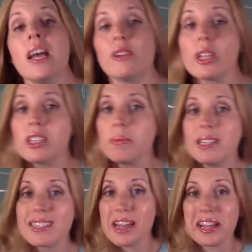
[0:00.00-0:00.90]
There's also
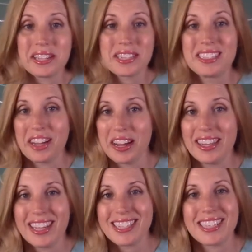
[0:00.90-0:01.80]
been science
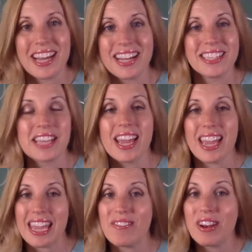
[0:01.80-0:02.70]
done that says
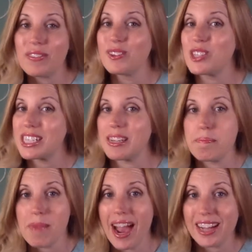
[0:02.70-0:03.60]
even if you just
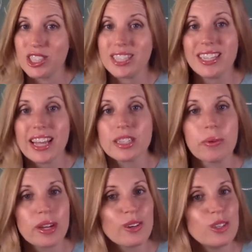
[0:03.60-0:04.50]
imagine that's
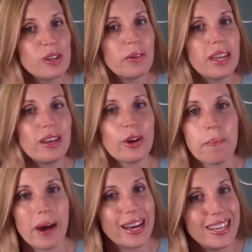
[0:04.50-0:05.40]
what you're doing, your
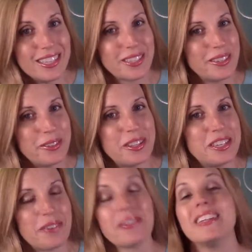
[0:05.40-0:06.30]
body doesn't know the
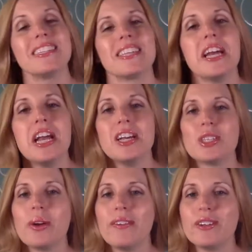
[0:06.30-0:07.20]
difference.
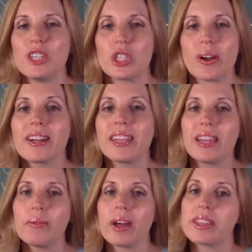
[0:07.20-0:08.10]
So if you're
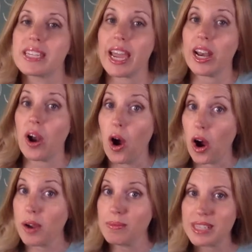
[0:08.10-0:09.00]
struggling with tight
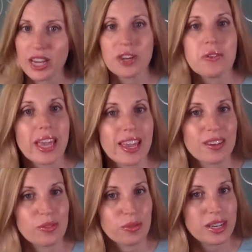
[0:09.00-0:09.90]
arms and you
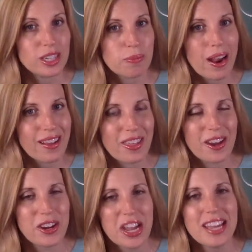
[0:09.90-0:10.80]
can't reach back
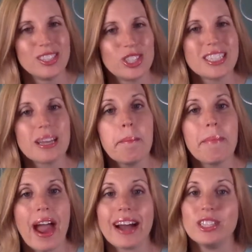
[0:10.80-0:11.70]
there, just
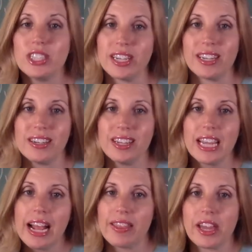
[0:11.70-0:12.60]
imagine
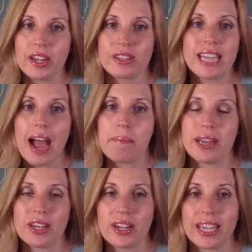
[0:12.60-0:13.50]
that you're
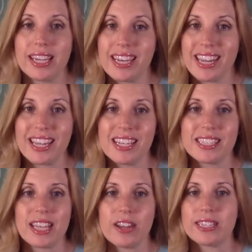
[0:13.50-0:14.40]
tapping your
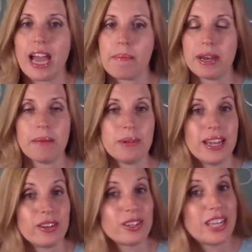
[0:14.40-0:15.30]
kidneys, that you're tapping up and
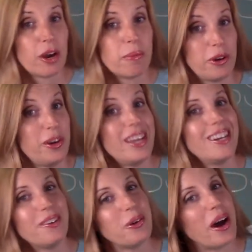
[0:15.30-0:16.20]
down your tailbone, and
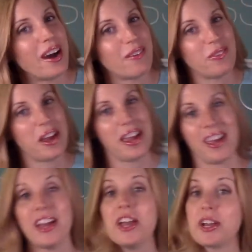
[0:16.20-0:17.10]
it will have
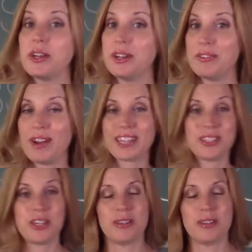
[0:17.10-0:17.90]
a good effect on